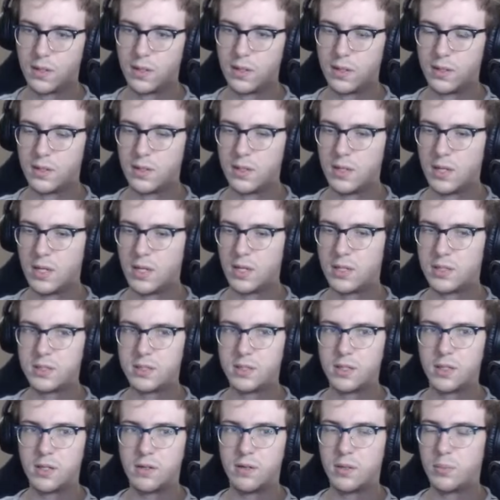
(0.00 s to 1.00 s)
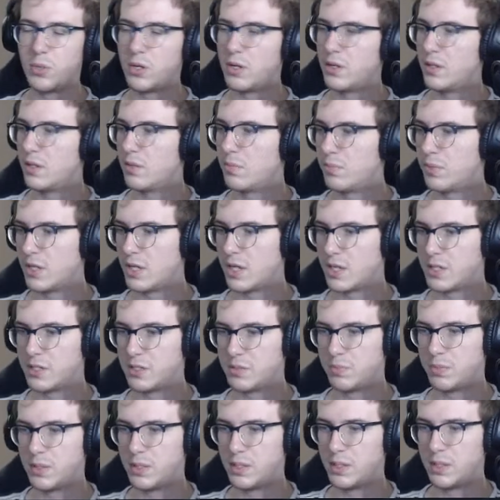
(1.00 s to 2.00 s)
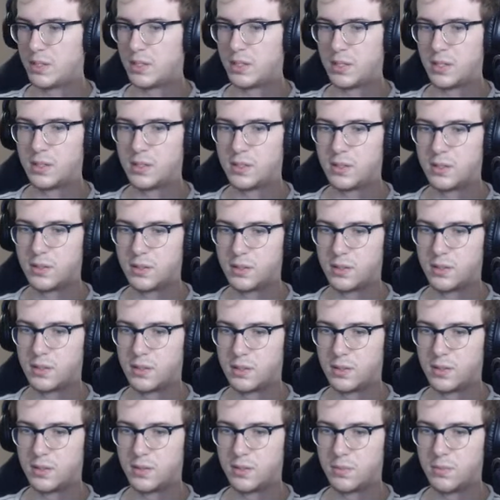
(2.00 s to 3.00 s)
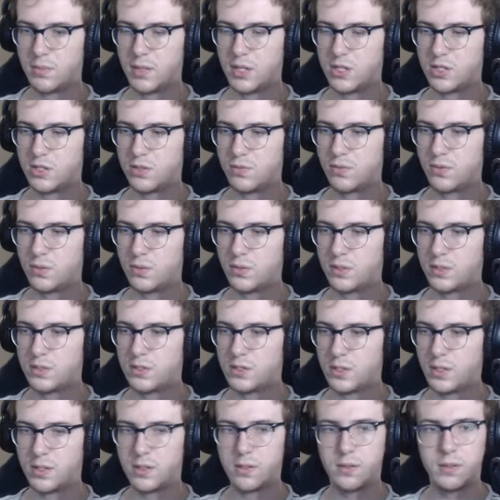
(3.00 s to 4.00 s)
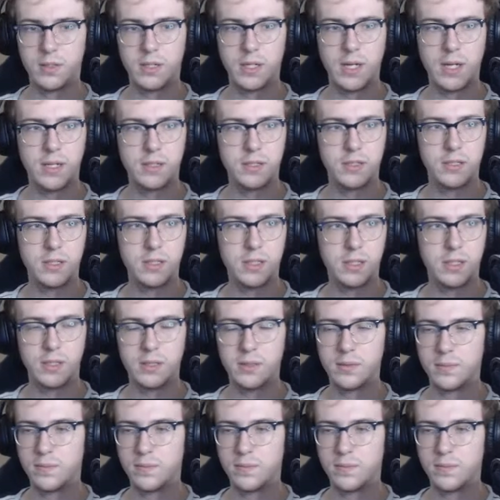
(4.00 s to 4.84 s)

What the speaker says: Yeah, it's a part of the BSP mesh for only shadow casting.